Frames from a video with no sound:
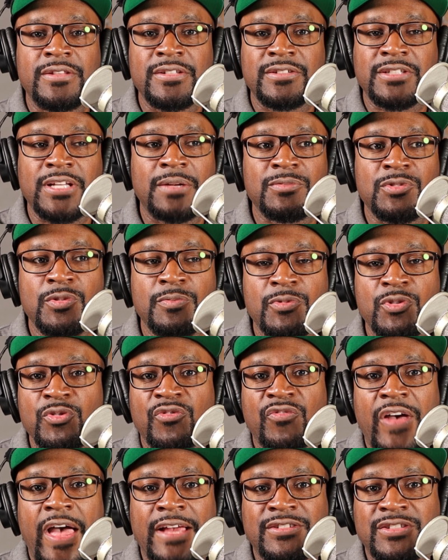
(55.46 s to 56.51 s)
this comes through
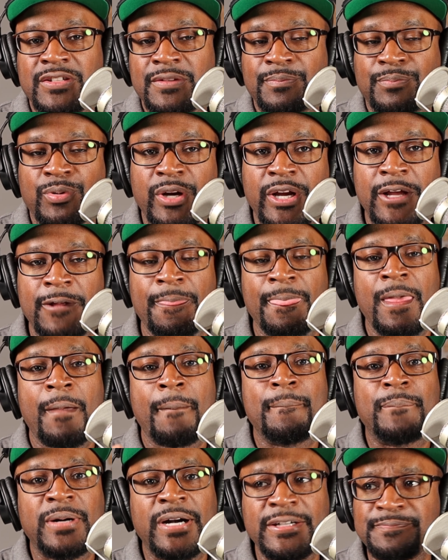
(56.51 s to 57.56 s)
fasting and praying.
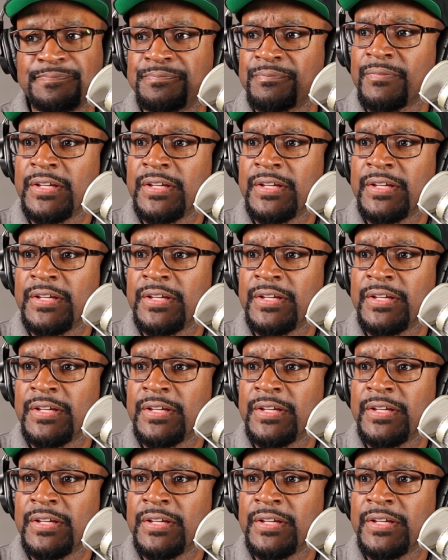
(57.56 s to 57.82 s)
But